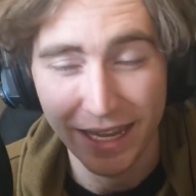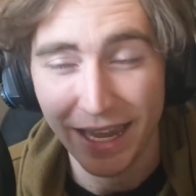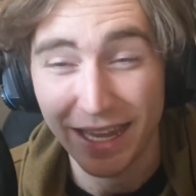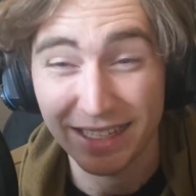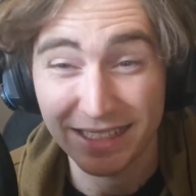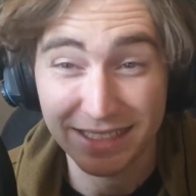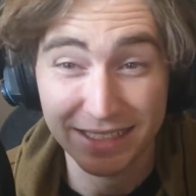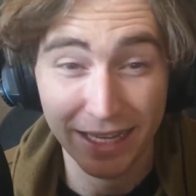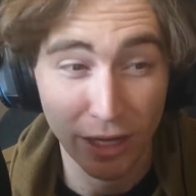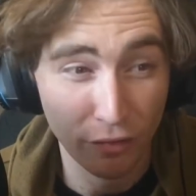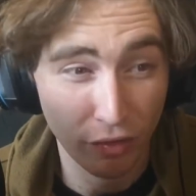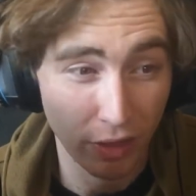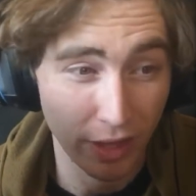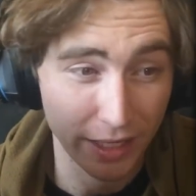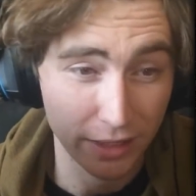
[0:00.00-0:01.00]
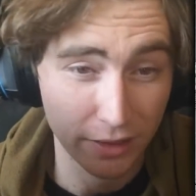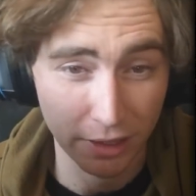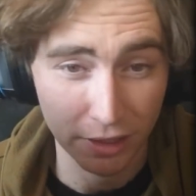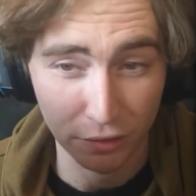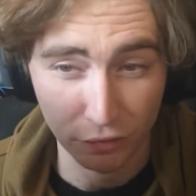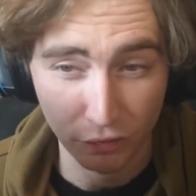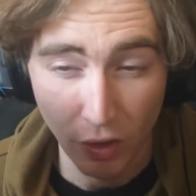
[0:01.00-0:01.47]
and South like
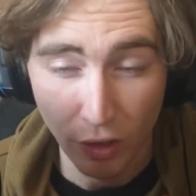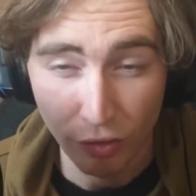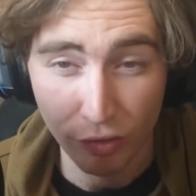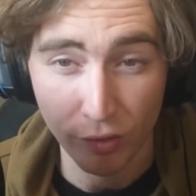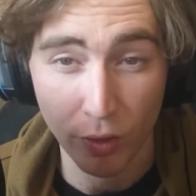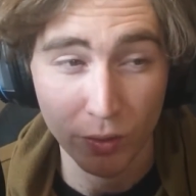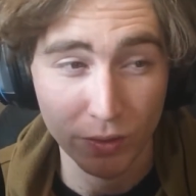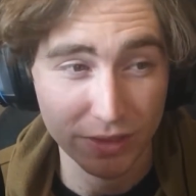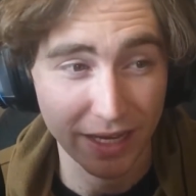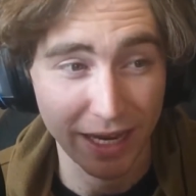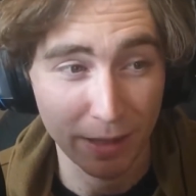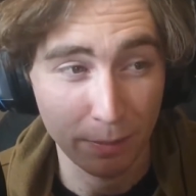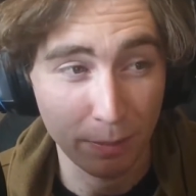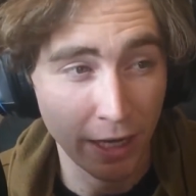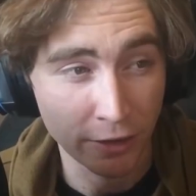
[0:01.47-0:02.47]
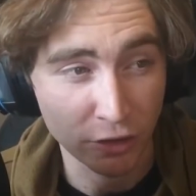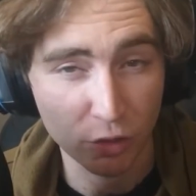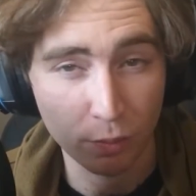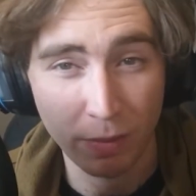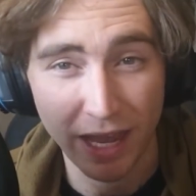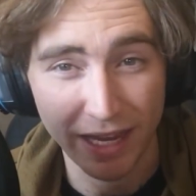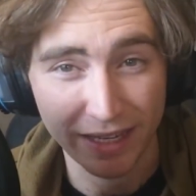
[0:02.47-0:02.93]
kind of throws a
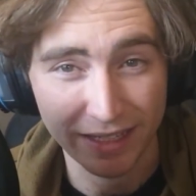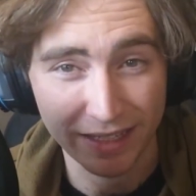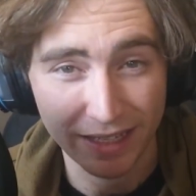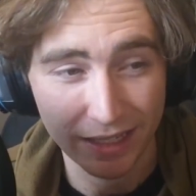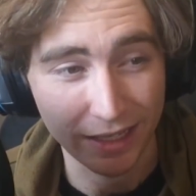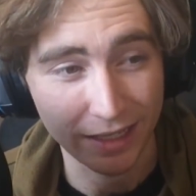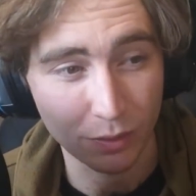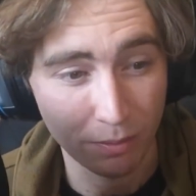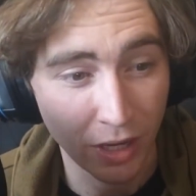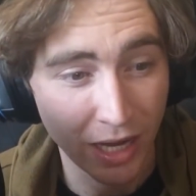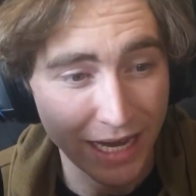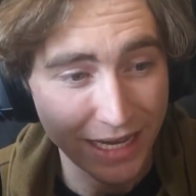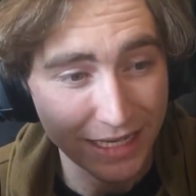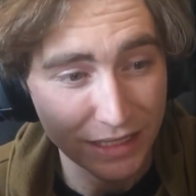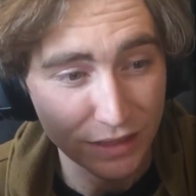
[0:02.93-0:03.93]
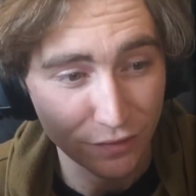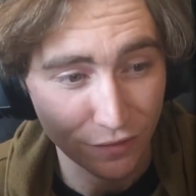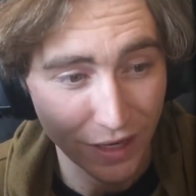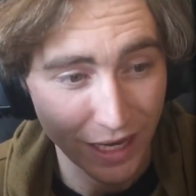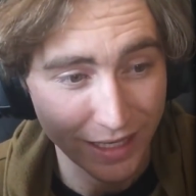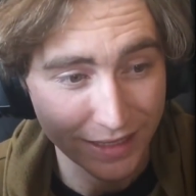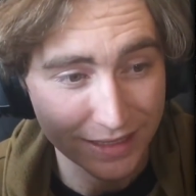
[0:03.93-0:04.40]
punch back and connects with Mikey's
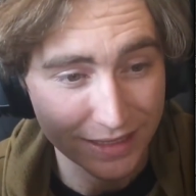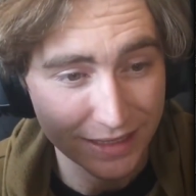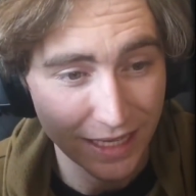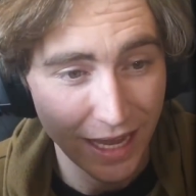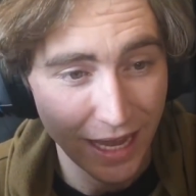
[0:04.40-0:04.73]
face.